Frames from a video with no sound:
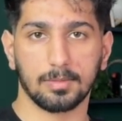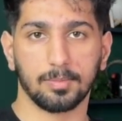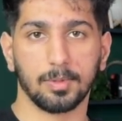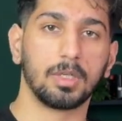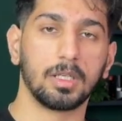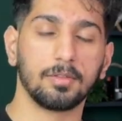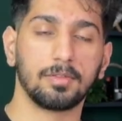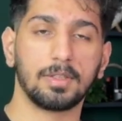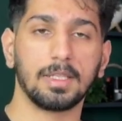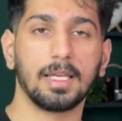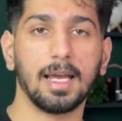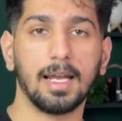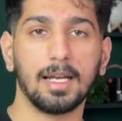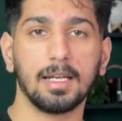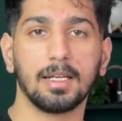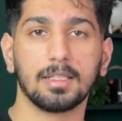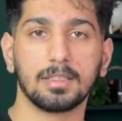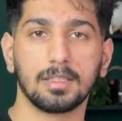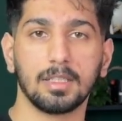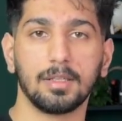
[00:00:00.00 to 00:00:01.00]
But if the ad
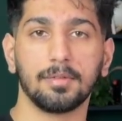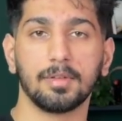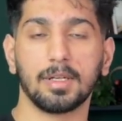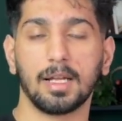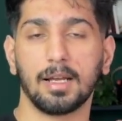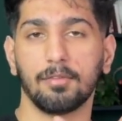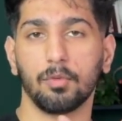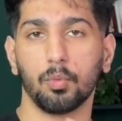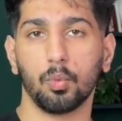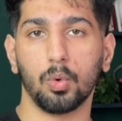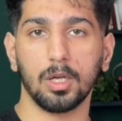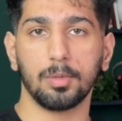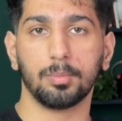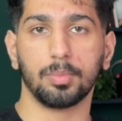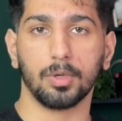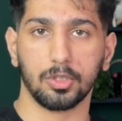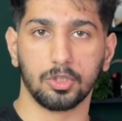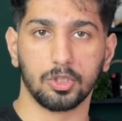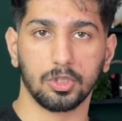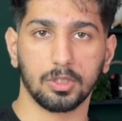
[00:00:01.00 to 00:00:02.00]
doesn't even have 1
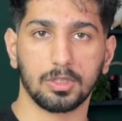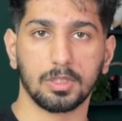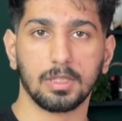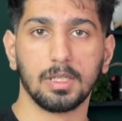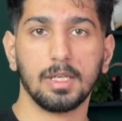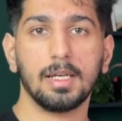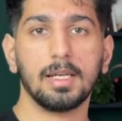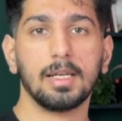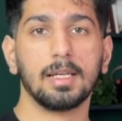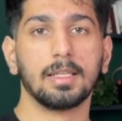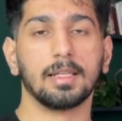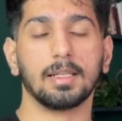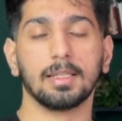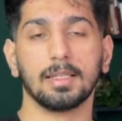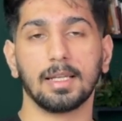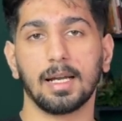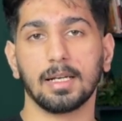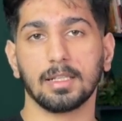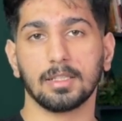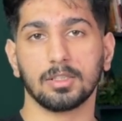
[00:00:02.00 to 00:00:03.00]
purchase, then
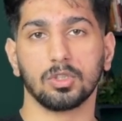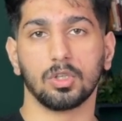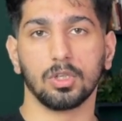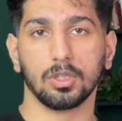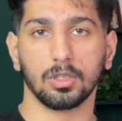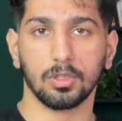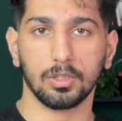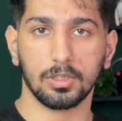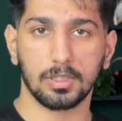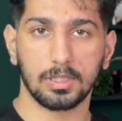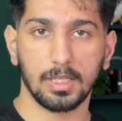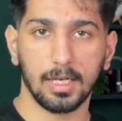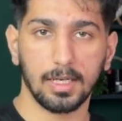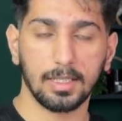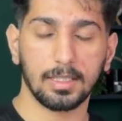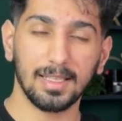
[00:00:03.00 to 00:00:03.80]
that is not a good sign.